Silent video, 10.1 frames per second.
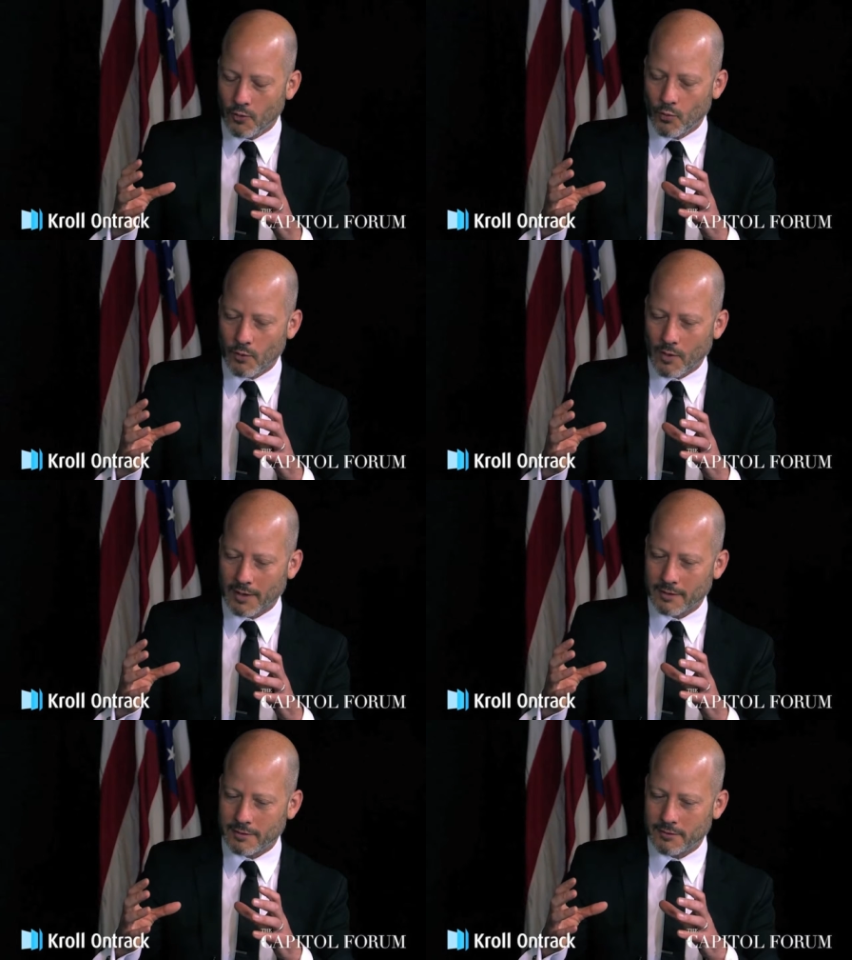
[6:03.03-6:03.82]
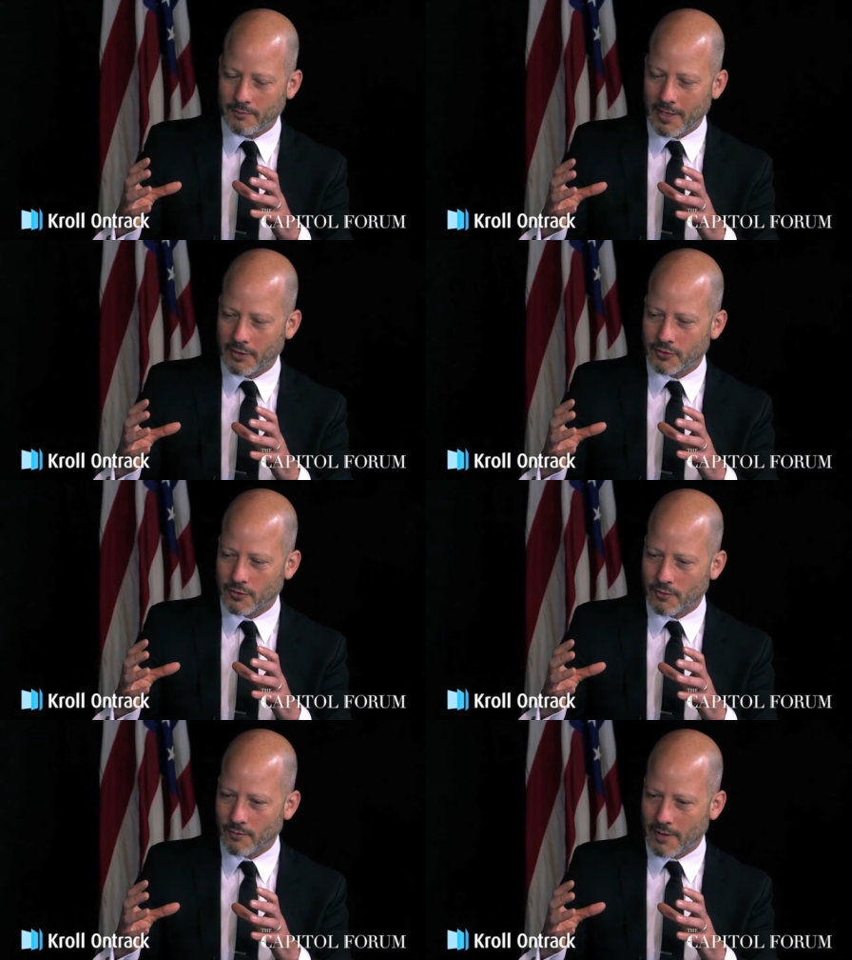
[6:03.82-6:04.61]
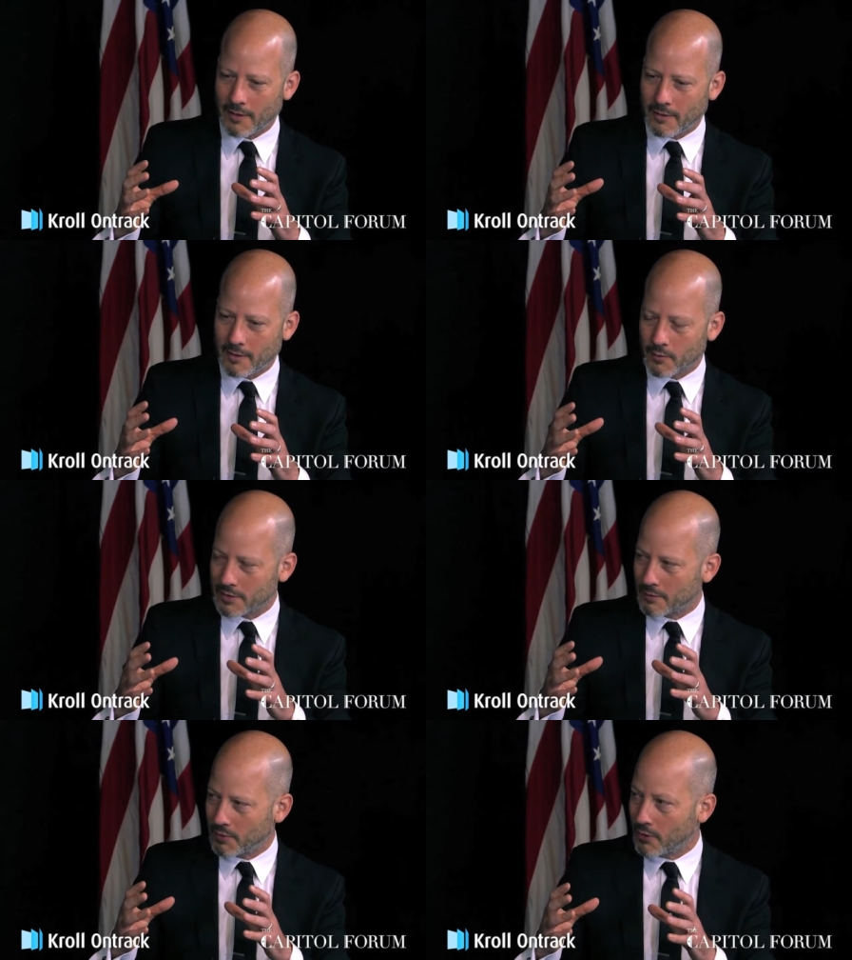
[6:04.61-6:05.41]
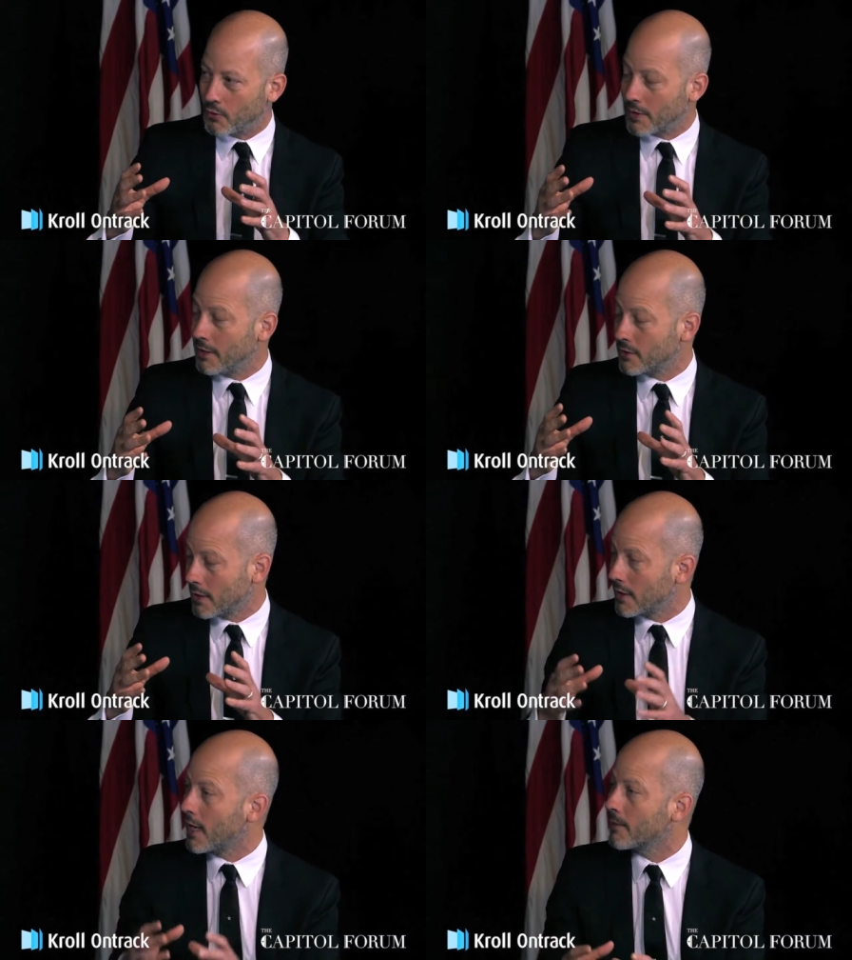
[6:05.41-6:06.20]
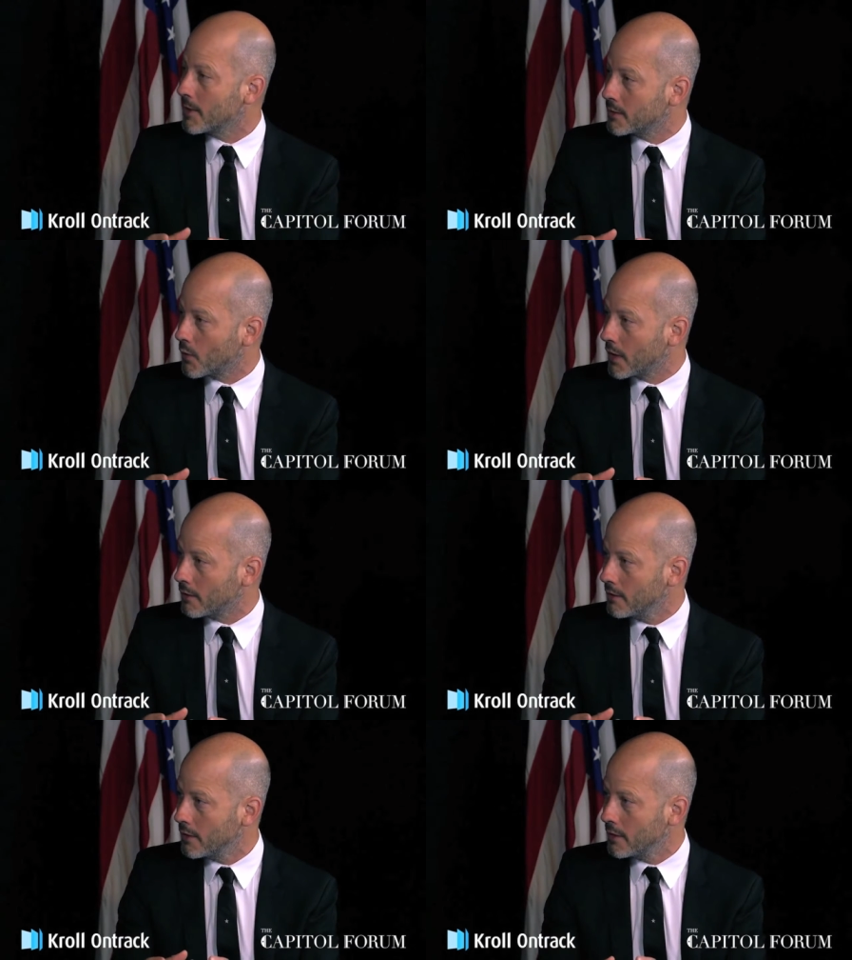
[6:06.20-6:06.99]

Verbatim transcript: we wanted to make sure that there was complete coordination on timing as well.